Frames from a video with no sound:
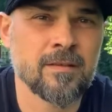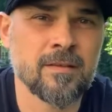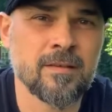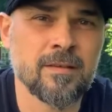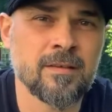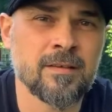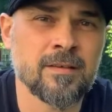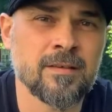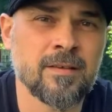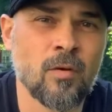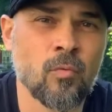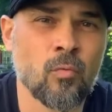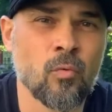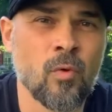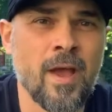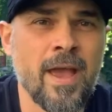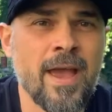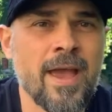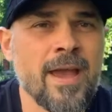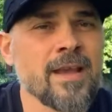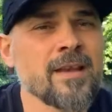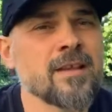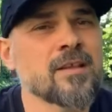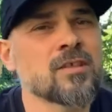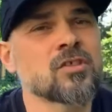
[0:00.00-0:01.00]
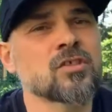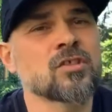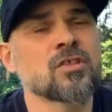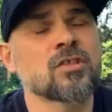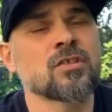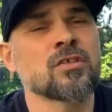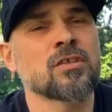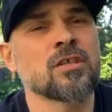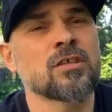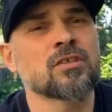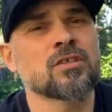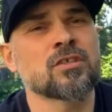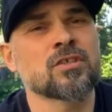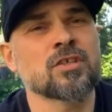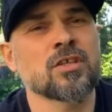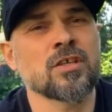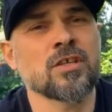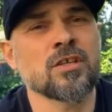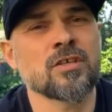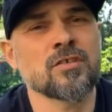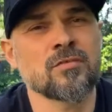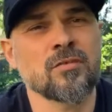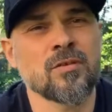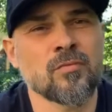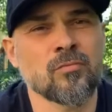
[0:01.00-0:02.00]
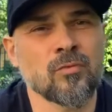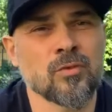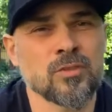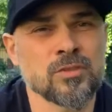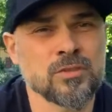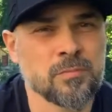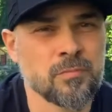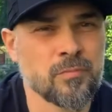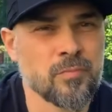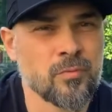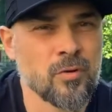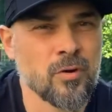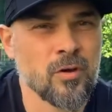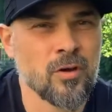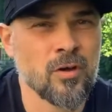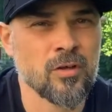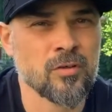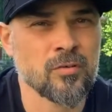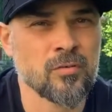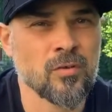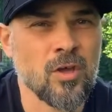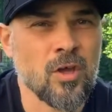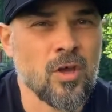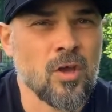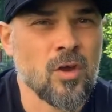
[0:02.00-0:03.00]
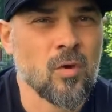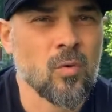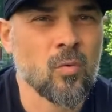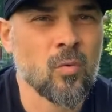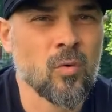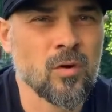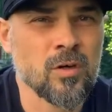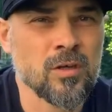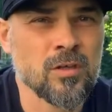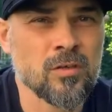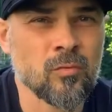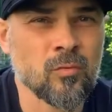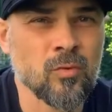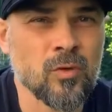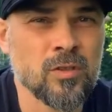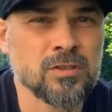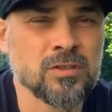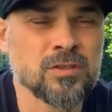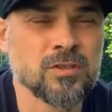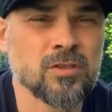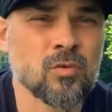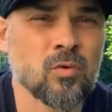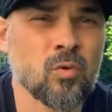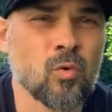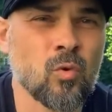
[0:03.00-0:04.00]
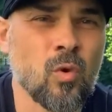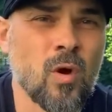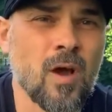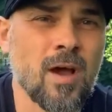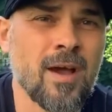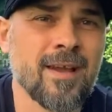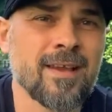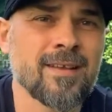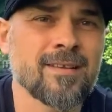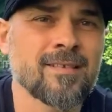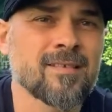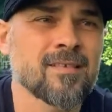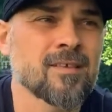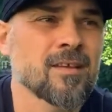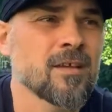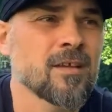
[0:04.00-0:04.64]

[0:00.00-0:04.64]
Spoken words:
the way that the children was brought was quite